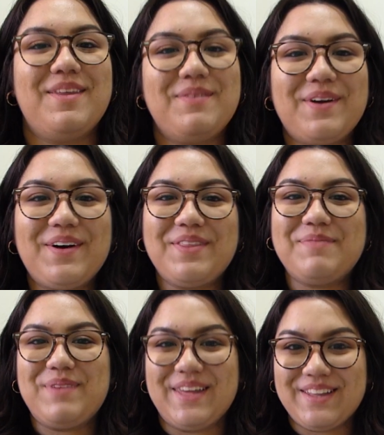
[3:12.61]
Then we got
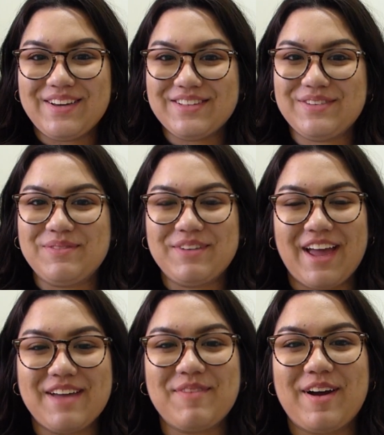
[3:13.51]
the pillows from
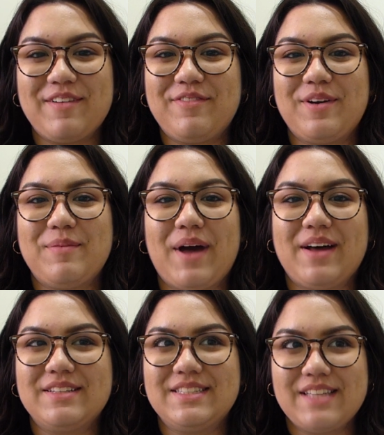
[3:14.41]
Kmart for
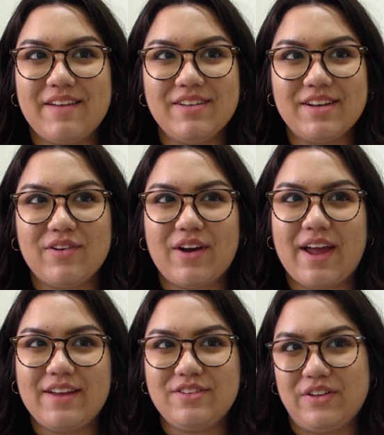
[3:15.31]
about $7 or
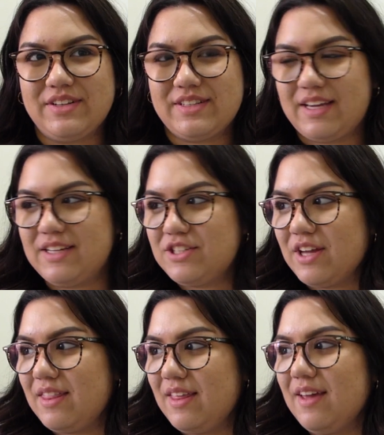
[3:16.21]
$8 each,
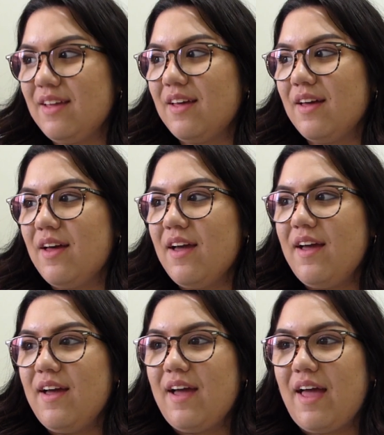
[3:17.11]
I think.
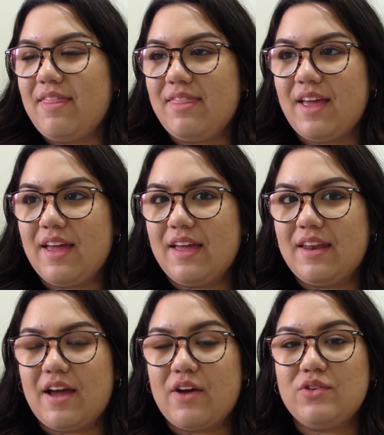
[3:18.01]
And
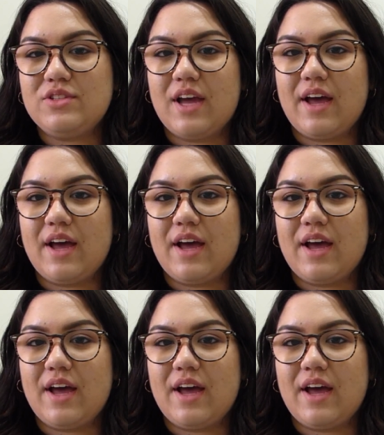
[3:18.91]
then I also